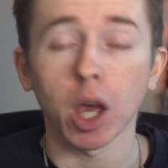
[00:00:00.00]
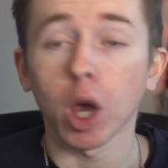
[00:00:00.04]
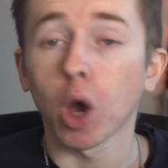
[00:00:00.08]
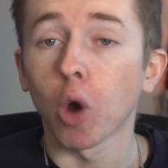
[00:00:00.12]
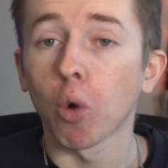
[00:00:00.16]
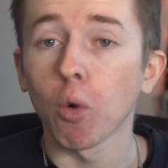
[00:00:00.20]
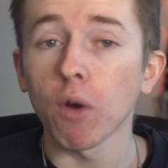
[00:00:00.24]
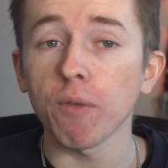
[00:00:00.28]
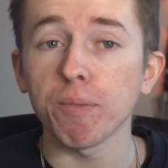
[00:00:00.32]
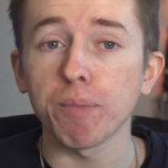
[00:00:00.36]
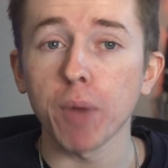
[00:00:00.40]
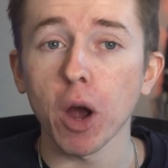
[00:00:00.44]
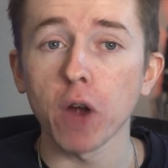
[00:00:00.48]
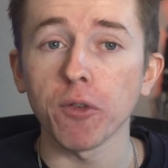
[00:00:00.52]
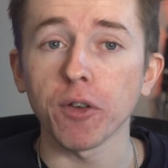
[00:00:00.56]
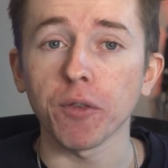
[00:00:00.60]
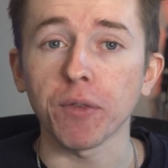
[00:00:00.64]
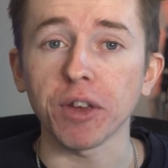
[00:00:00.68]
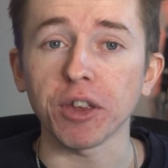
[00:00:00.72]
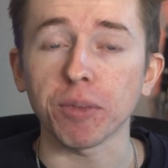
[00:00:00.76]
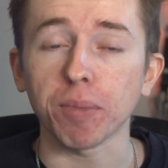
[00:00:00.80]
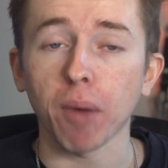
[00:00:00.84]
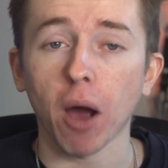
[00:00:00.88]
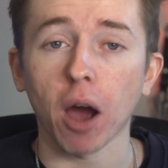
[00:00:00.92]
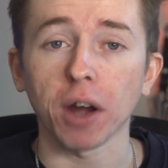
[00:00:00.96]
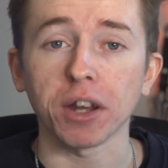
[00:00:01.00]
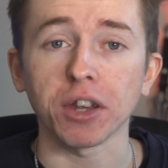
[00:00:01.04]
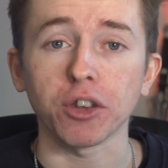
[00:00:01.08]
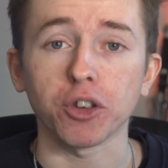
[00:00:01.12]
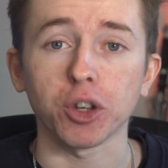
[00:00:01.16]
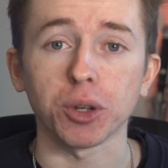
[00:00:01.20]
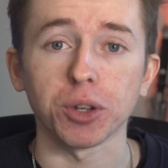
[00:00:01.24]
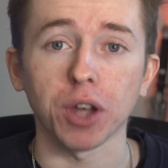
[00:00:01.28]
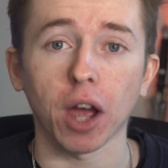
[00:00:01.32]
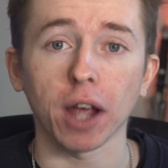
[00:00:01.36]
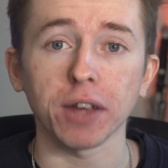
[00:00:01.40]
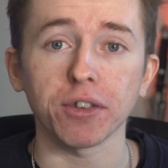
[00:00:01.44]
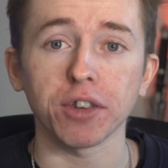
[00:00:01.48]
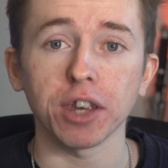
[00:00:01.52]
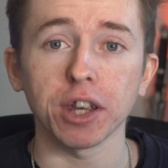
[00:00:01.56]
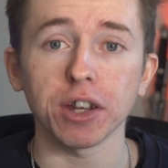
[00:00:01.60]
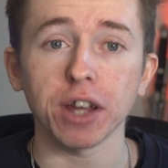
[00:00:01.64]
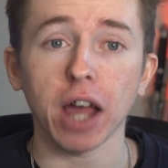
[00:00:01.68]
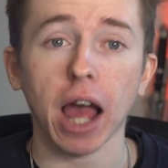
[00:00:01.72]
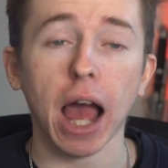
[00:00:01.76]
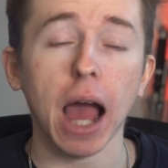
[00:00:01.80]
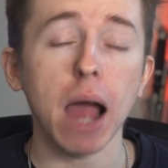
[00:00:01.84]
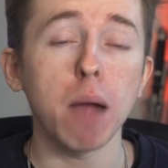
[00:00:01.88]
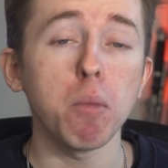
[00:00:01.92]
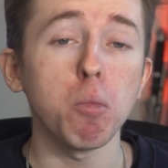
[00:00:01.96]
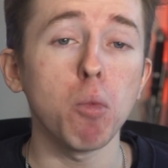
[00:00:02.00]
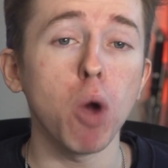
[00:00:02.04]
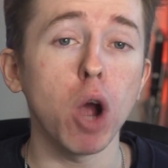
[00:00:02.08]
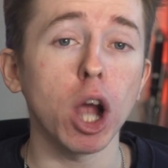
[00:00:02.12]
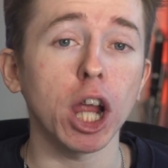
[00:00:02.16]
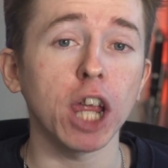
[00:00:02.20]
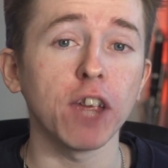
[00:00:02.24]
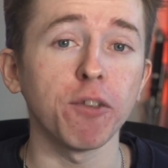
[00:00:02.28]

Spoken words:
With both of these parties united and working